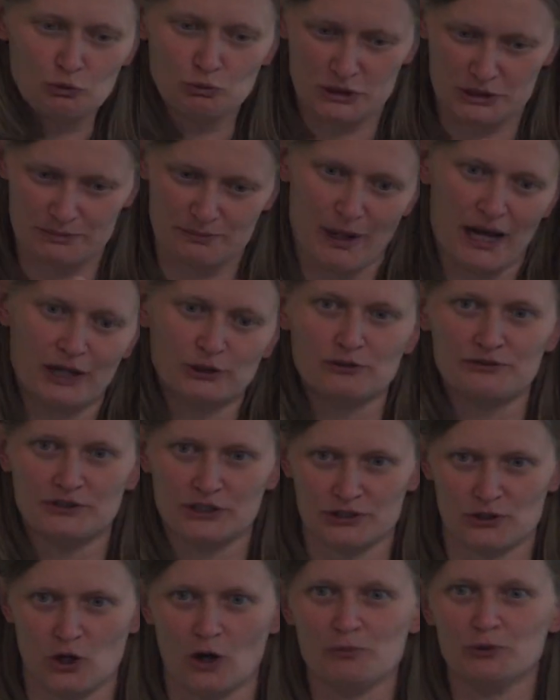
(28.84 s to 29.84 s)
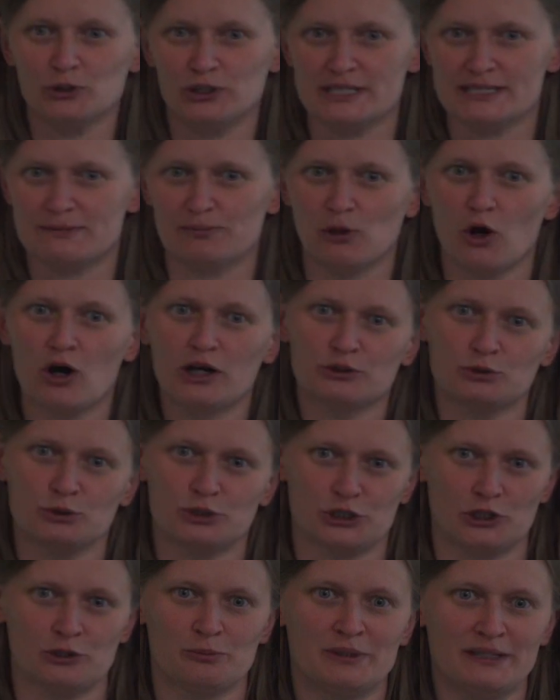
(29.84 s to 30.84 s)
was part of this communist bloc to
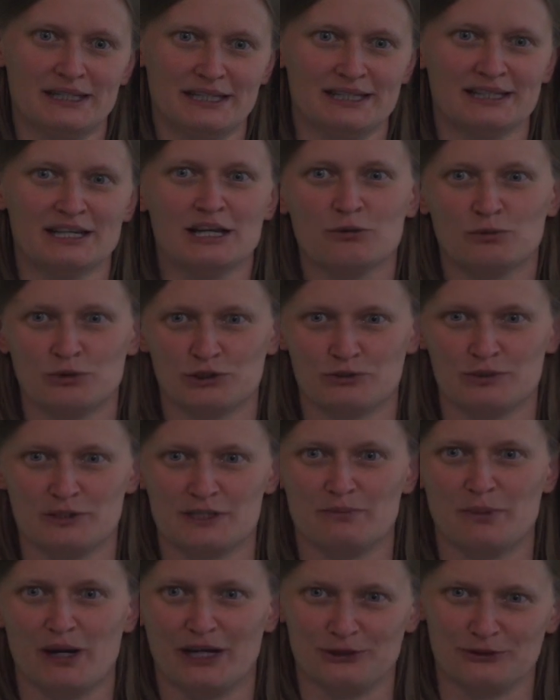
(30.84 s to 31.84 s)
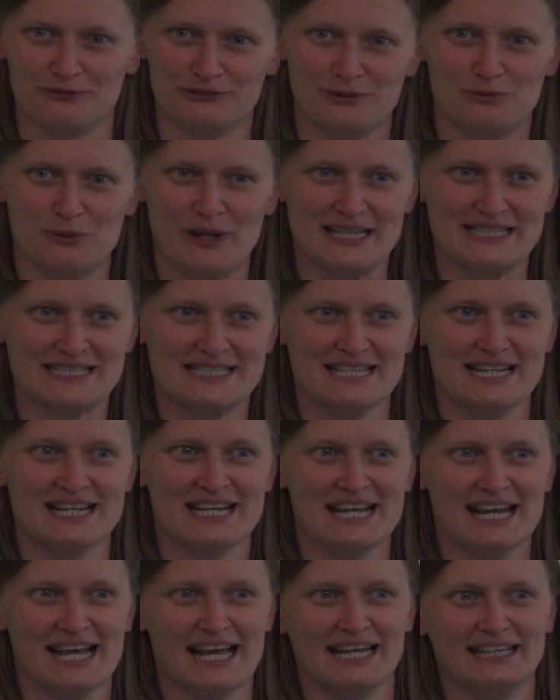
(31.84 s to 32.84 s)
Germany, which was part of the West.
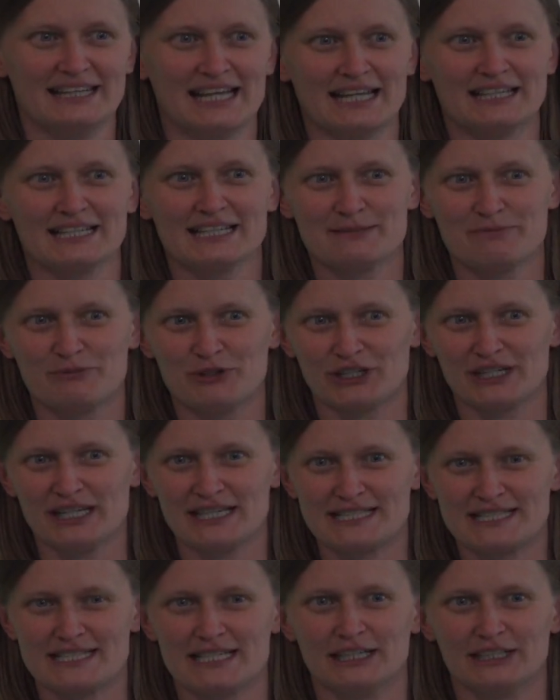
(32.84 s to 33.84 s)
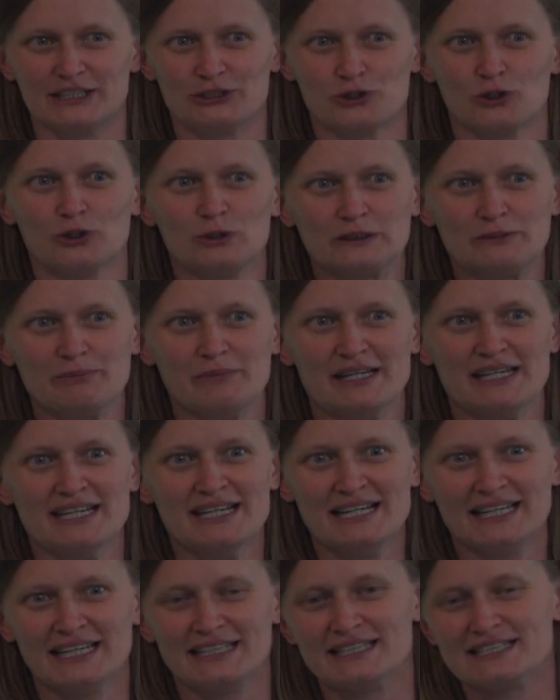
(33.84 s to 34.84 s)
And that experience uh, told me
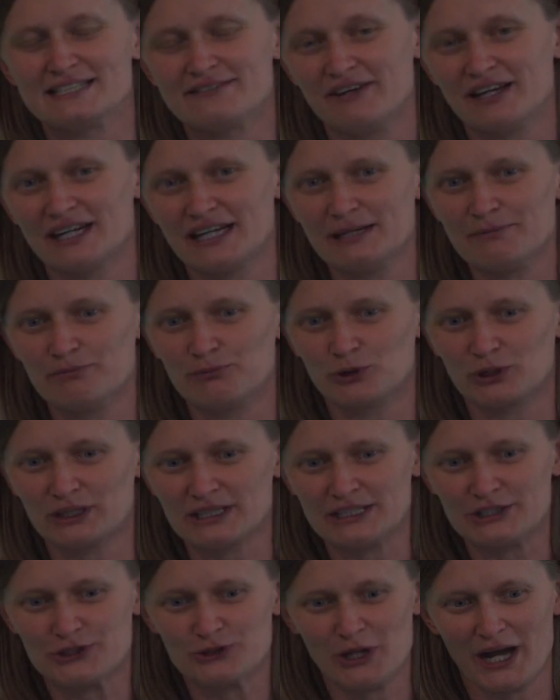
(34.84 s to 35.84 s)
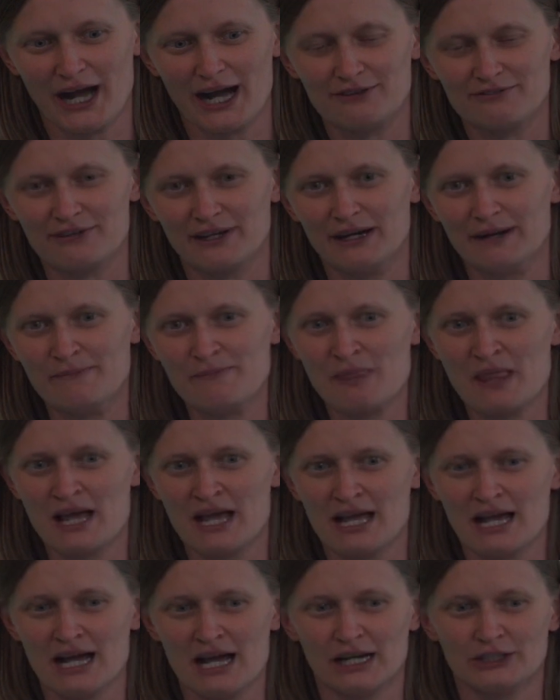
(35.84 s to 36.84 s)
that it's very important to have a,
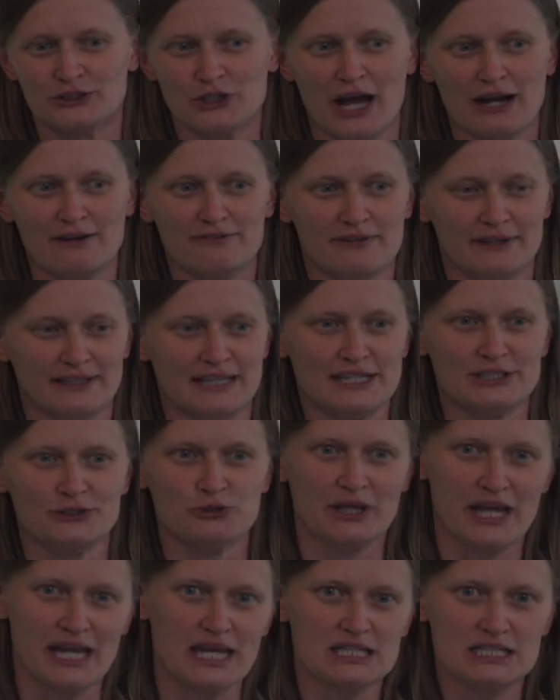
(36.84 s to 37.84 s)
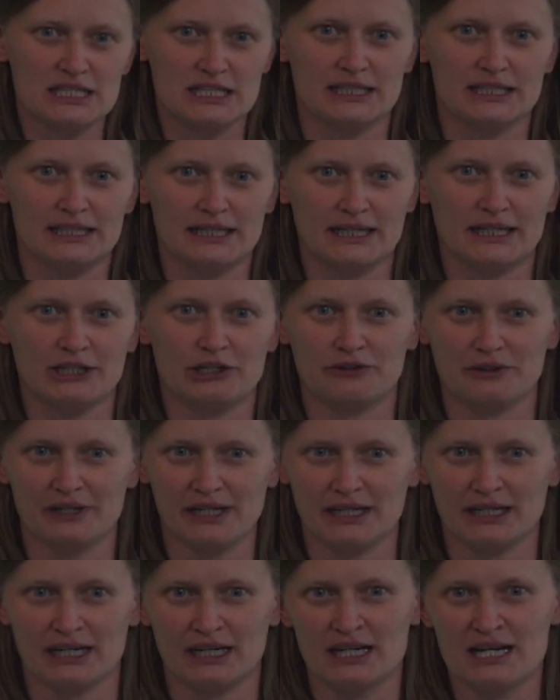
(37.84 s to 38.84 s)
to have an education and a
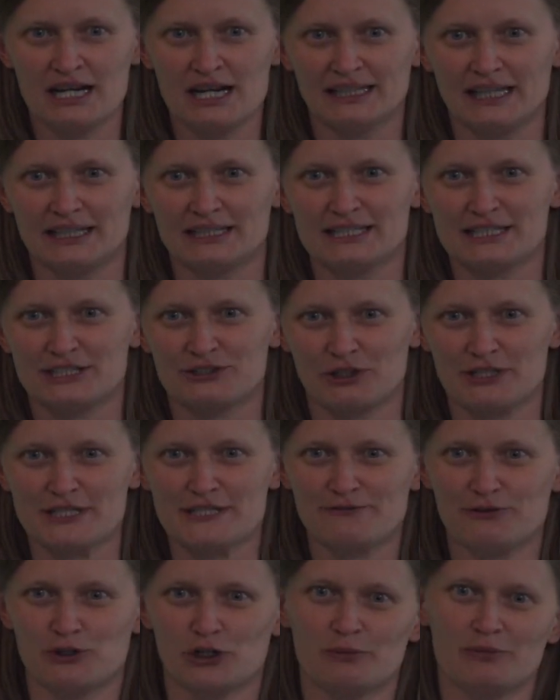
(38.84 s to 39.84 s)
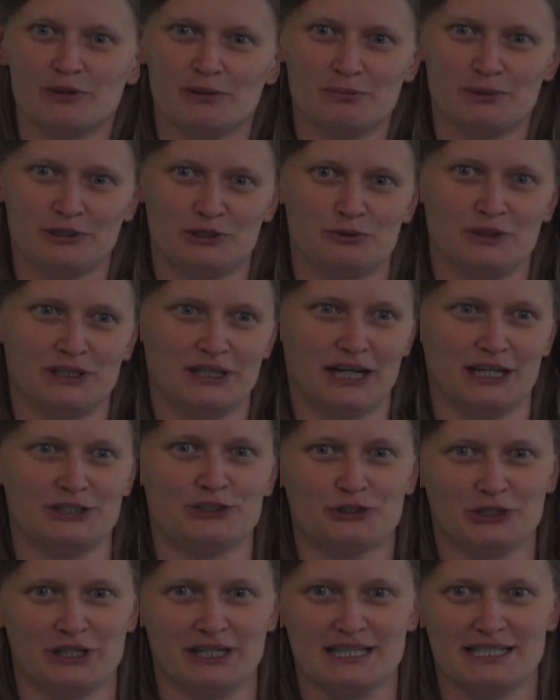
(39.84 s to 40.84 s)
career that is transferable between
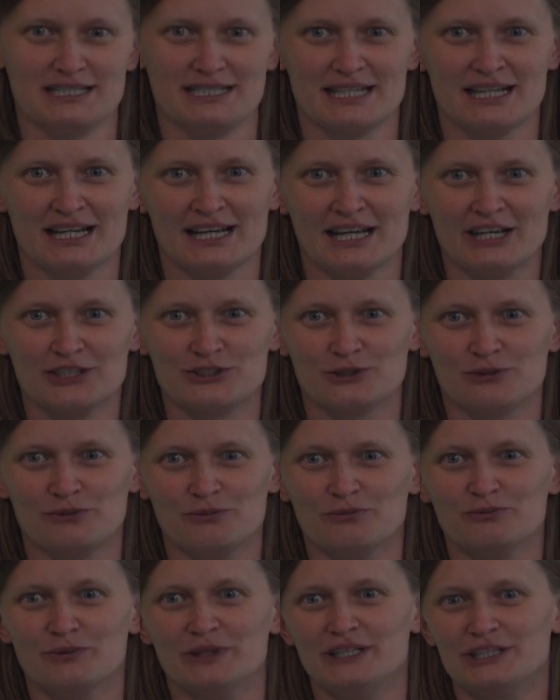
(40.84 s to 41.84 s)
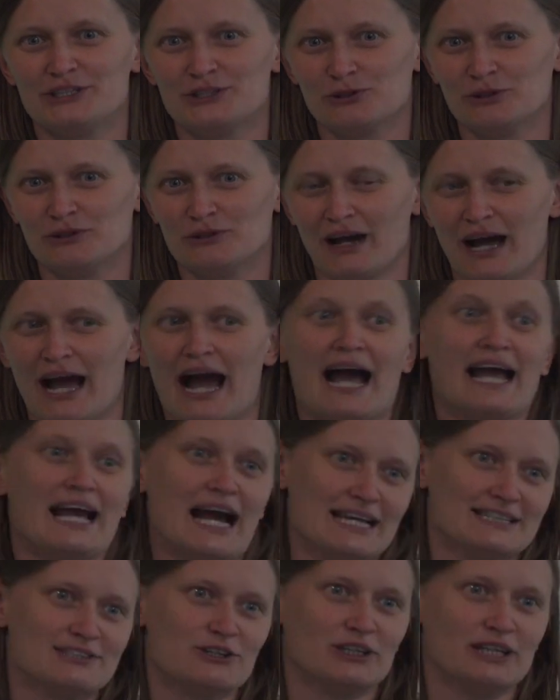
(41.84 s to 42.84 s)
countries. So we need to, I,
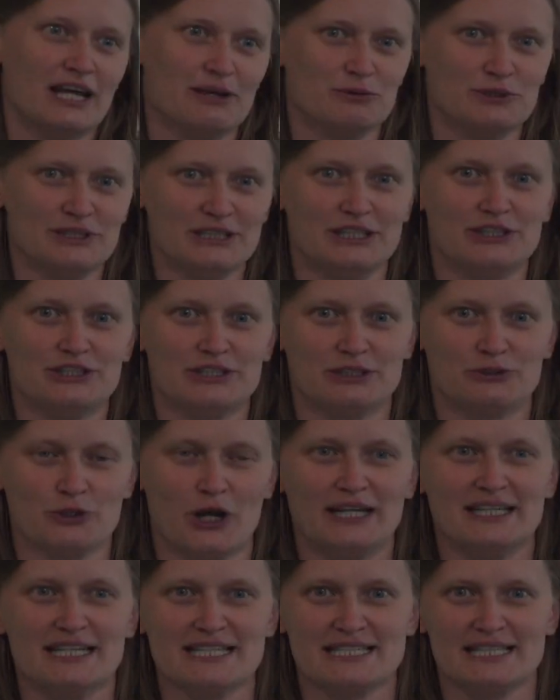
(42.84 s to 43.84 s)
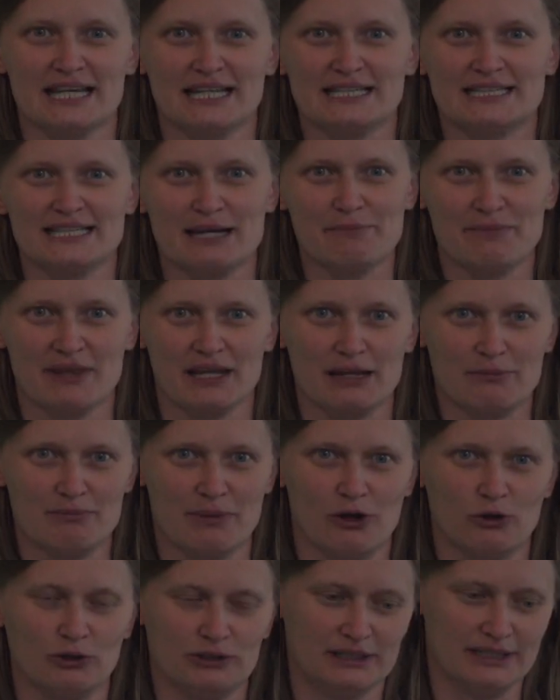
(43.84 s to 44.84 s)
I thought I would need to understand something
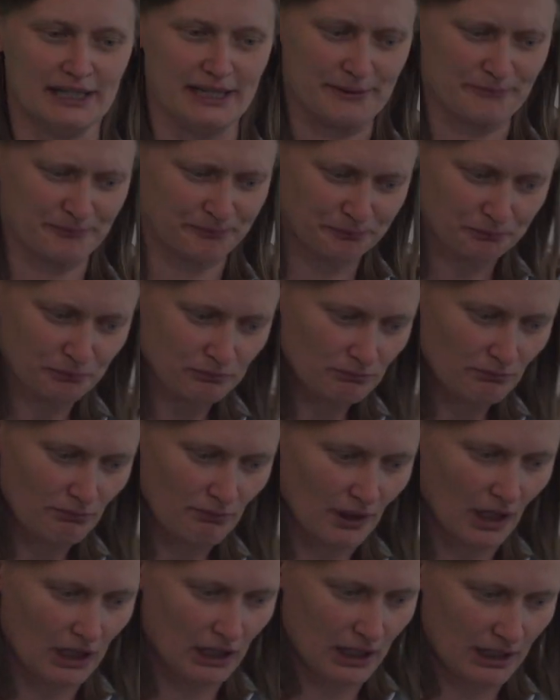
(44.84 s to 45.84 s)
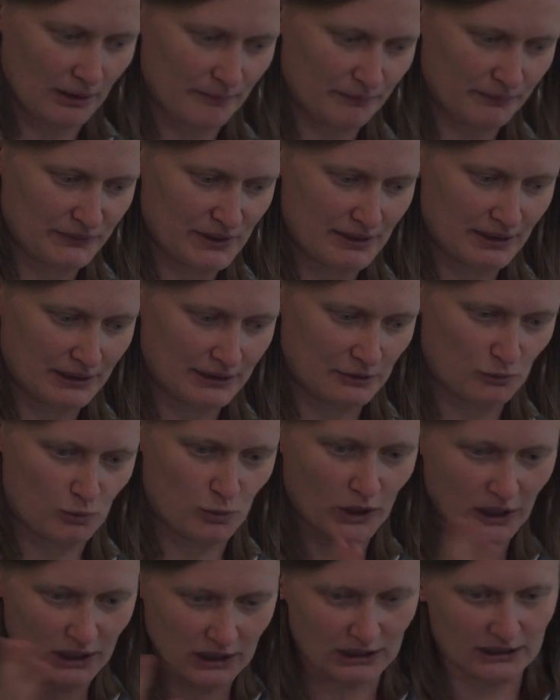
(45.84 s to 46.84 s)
about the, um, the, the
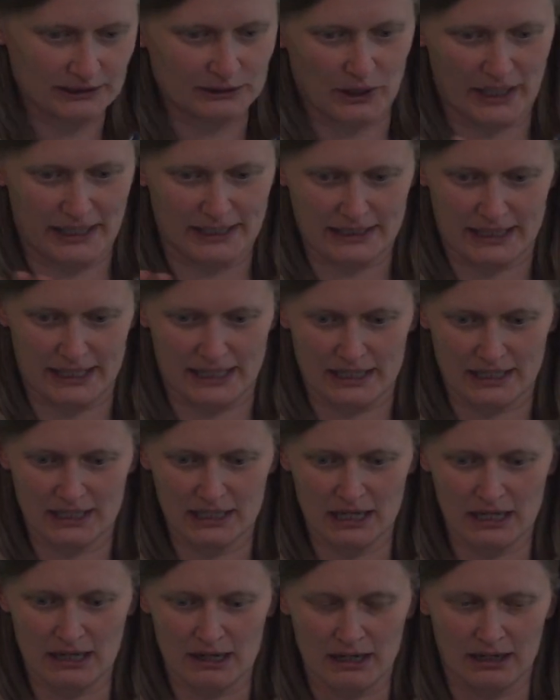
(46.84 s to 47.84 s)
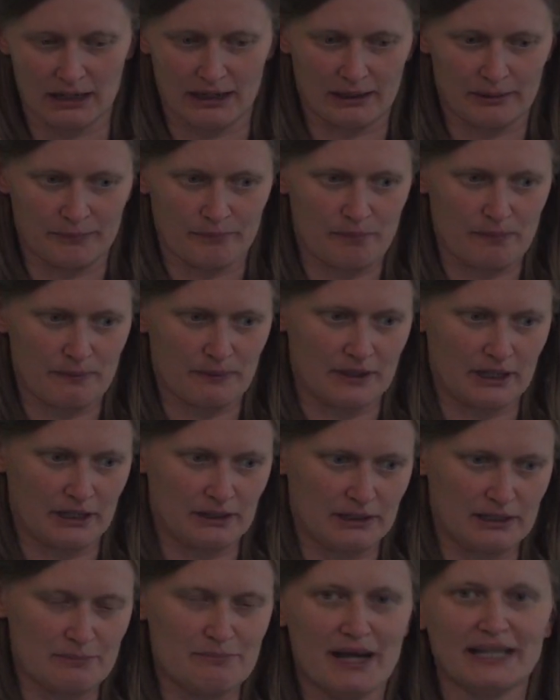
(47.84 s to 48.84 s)
world and the, um,
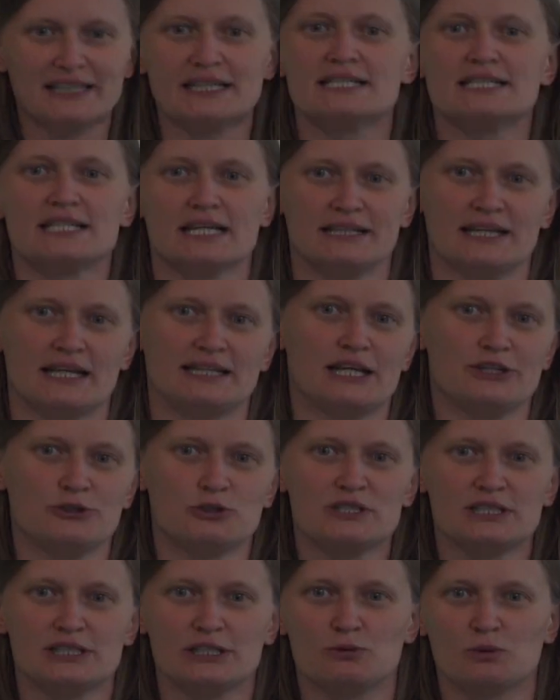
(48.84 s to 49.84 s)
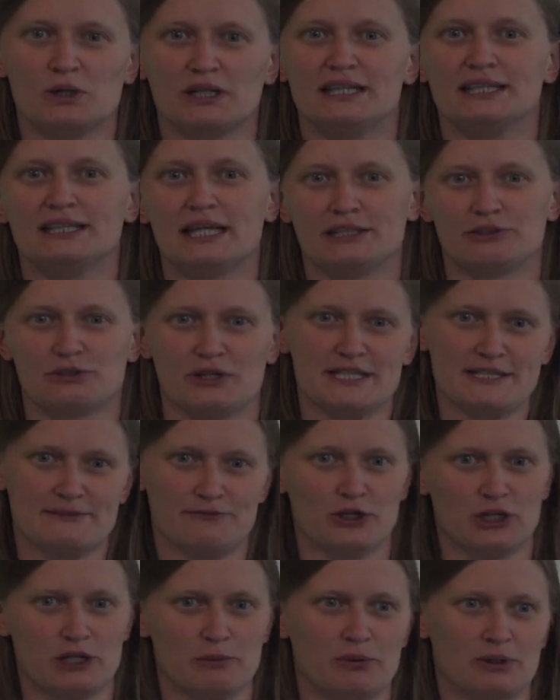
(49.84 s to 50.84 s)
the, the methods that are used in the world that are
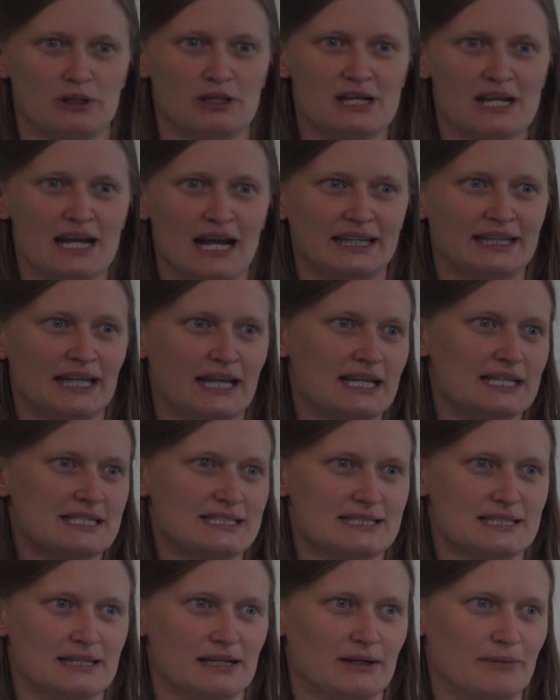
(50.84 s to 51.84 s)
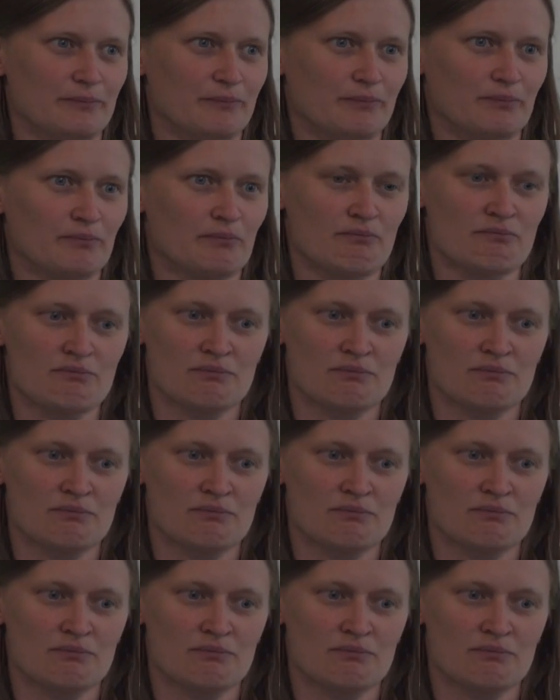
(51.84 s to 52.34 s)
transferable. And there is um,